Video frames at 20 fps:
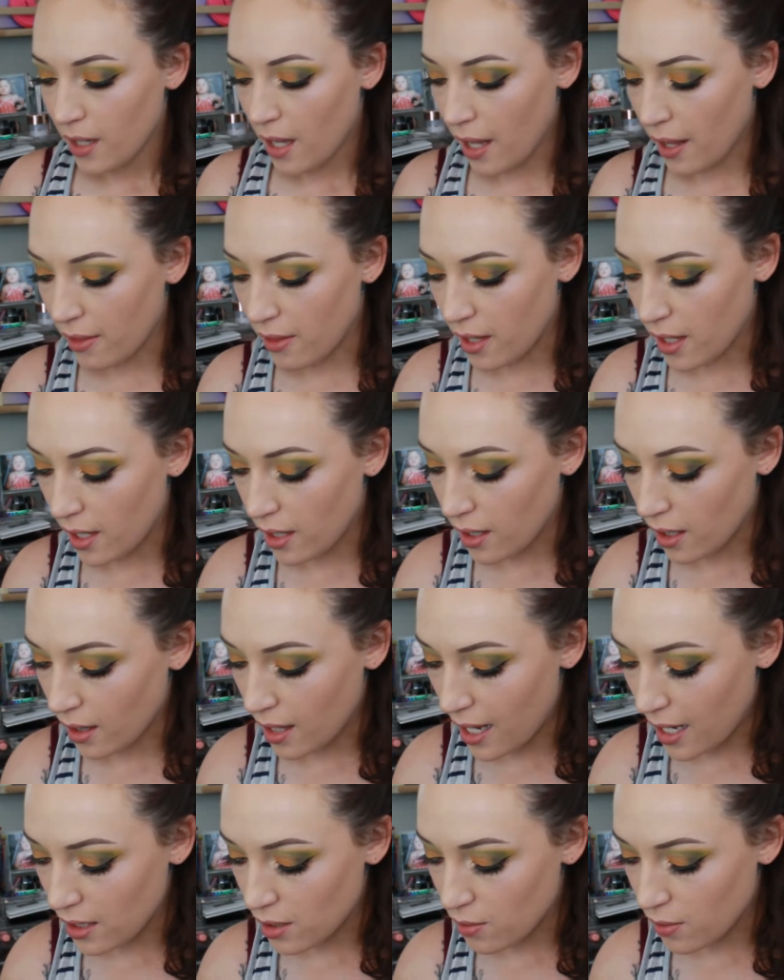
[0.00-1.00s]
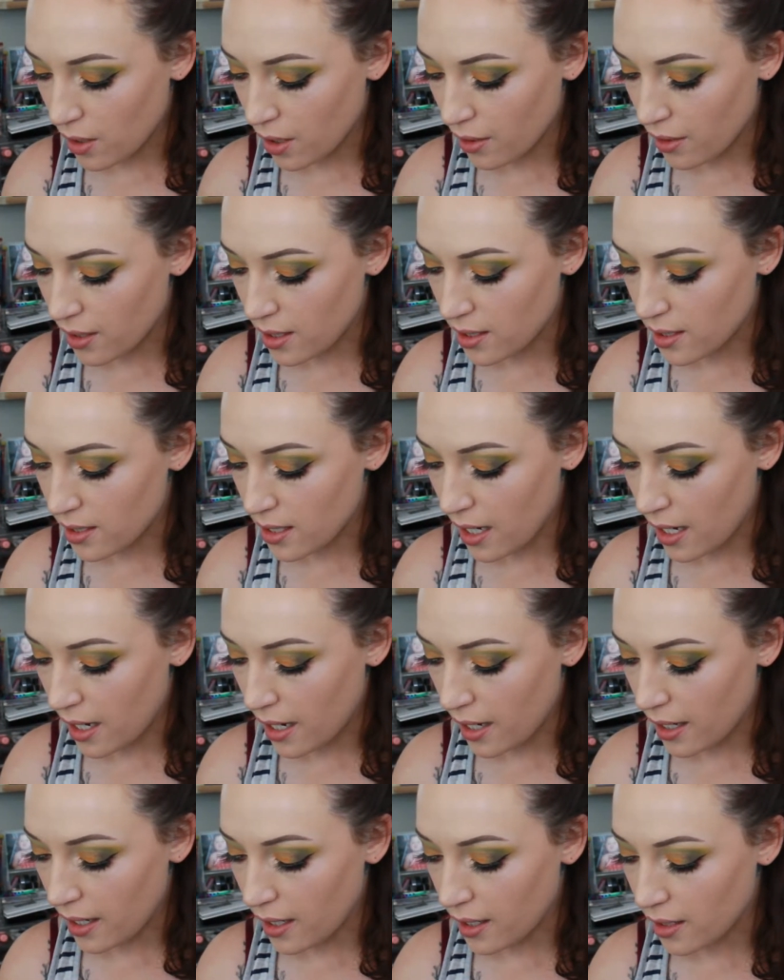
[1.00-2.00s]
And then the last one on this
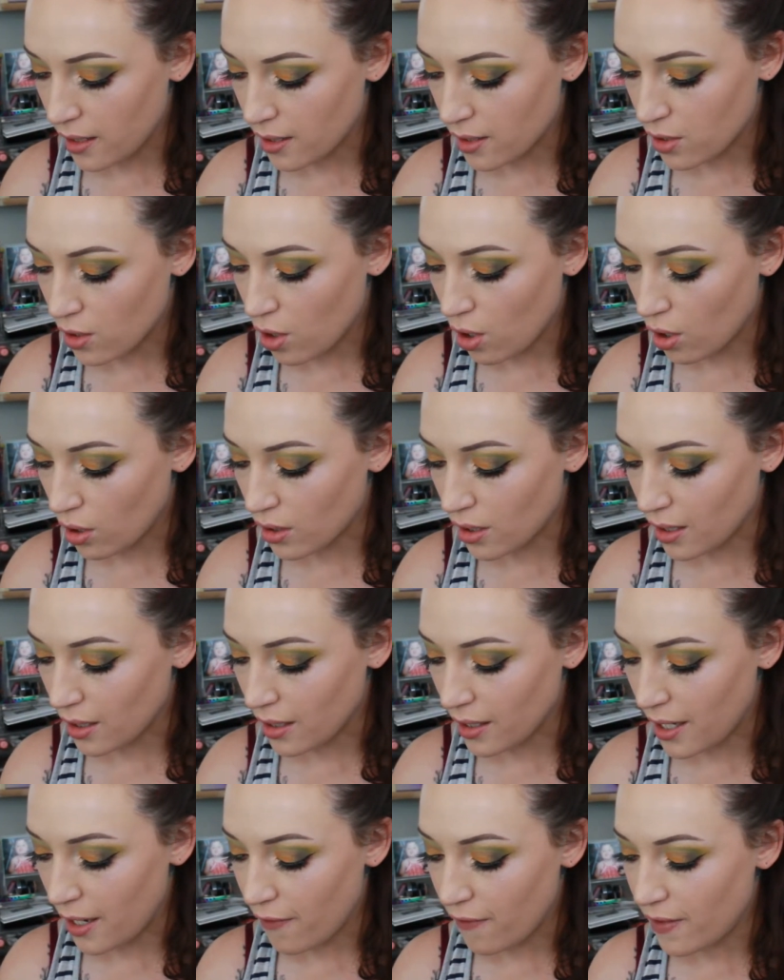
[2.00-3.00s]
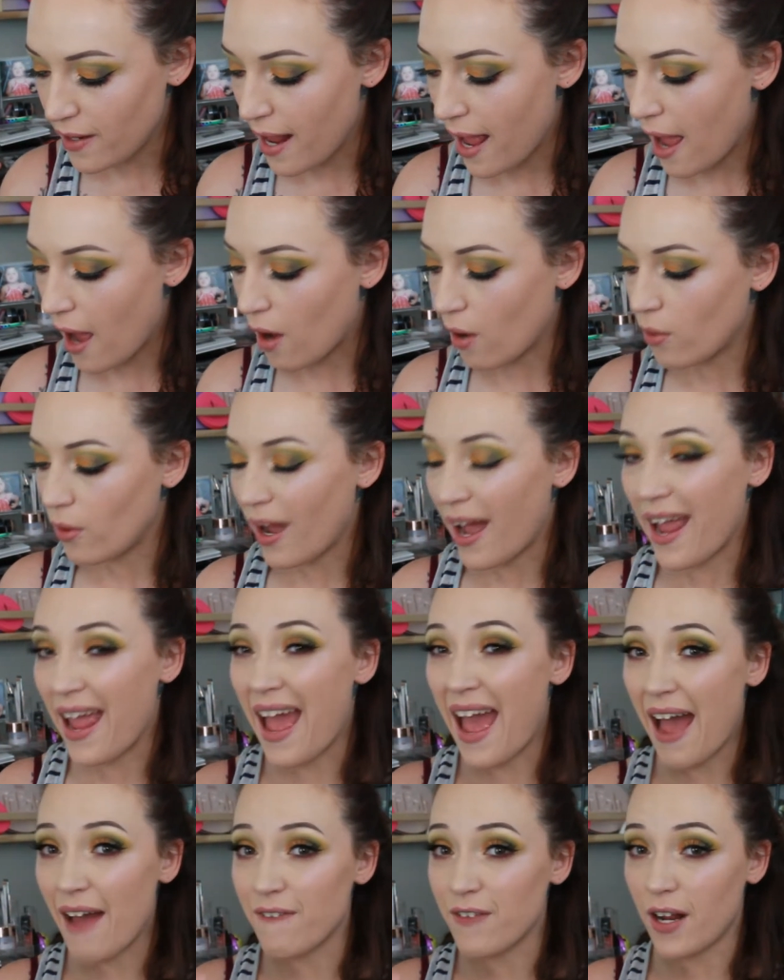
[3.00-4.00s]
side is called Leave Now. I
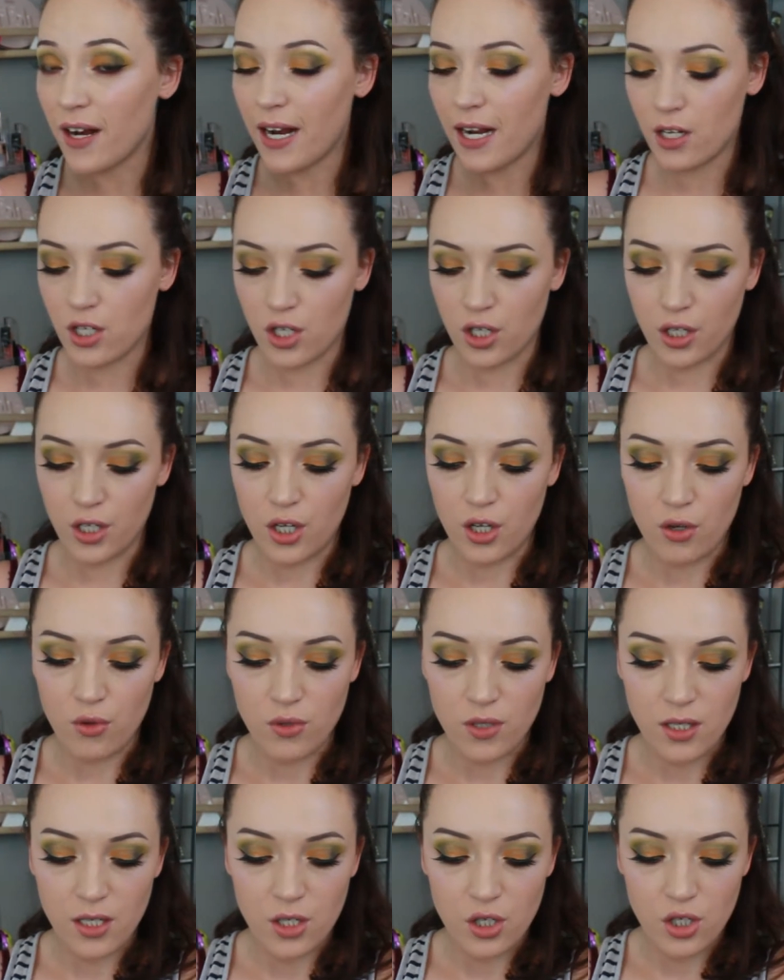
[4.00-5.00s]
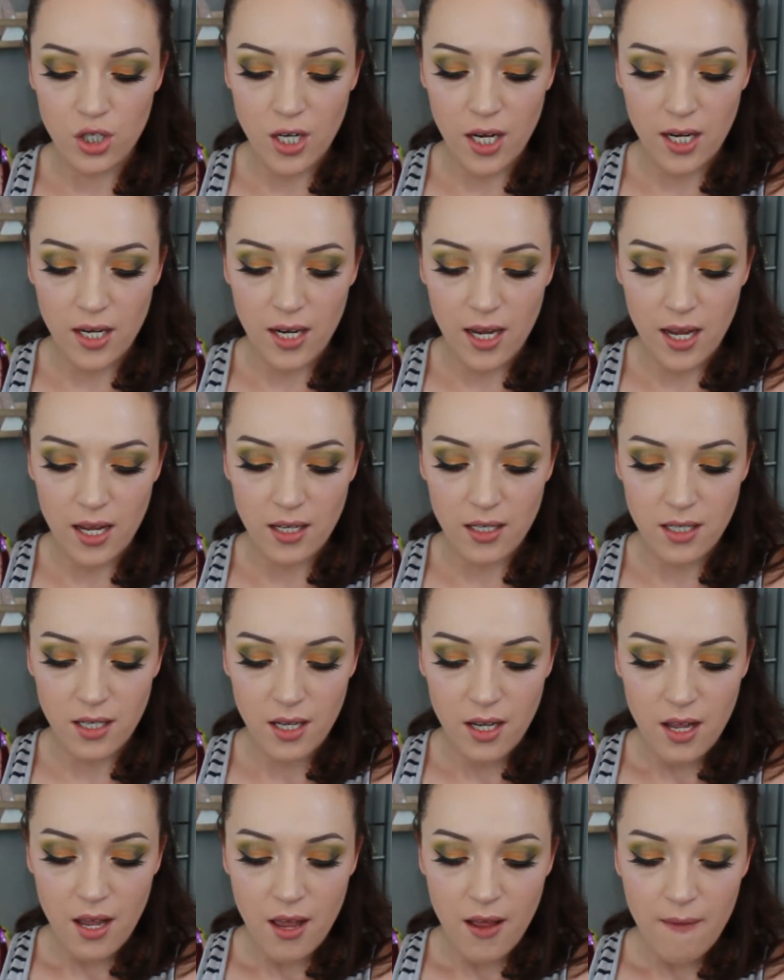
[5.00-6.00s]
have not actually used this shade yet,
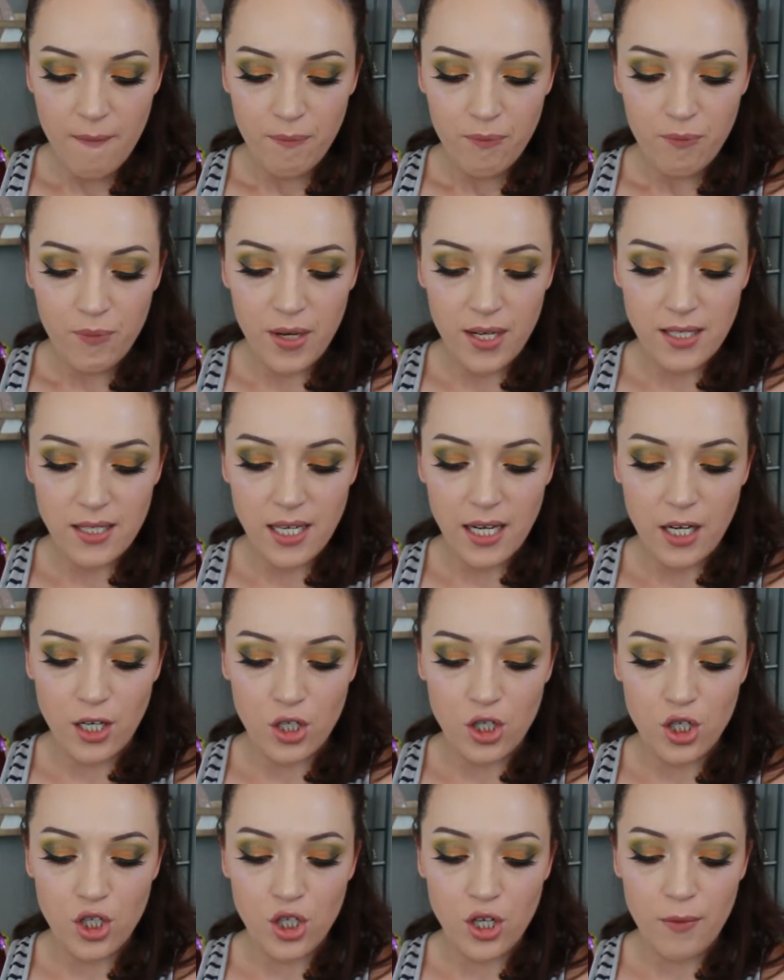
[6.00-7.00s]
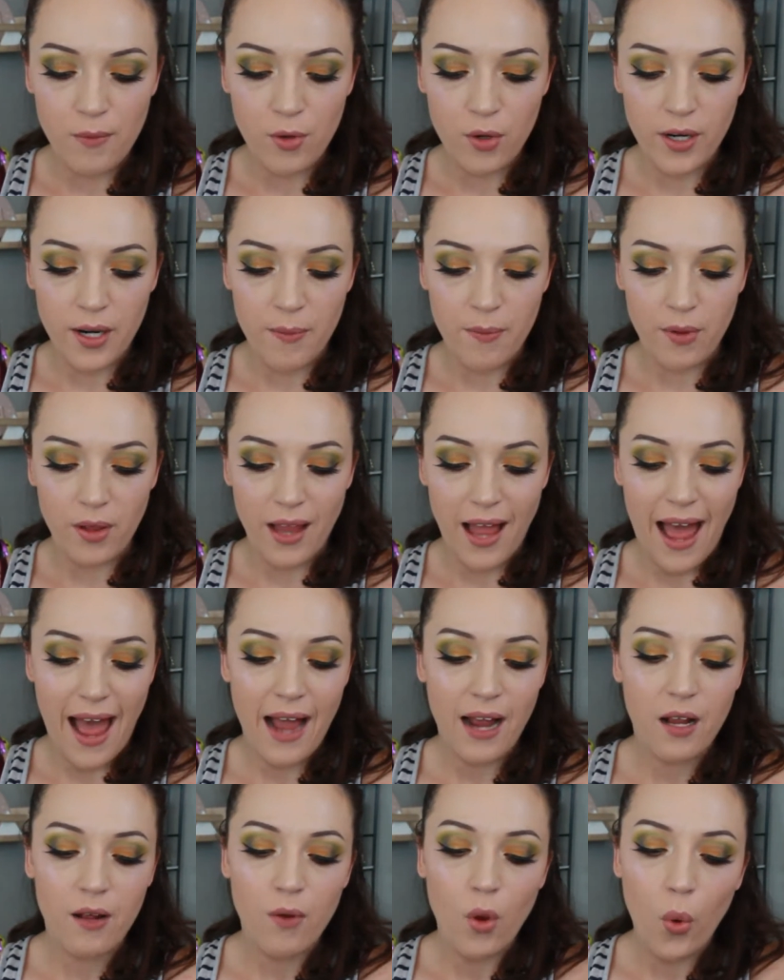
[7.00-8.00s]
but it's like a shimmery
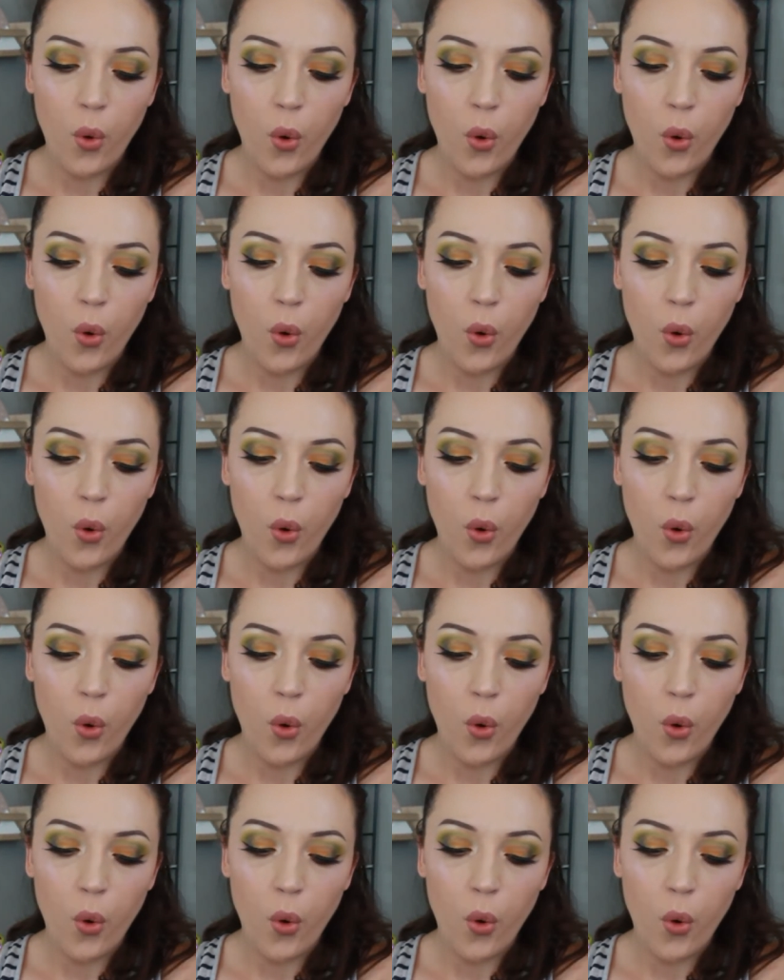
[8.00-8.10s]
black.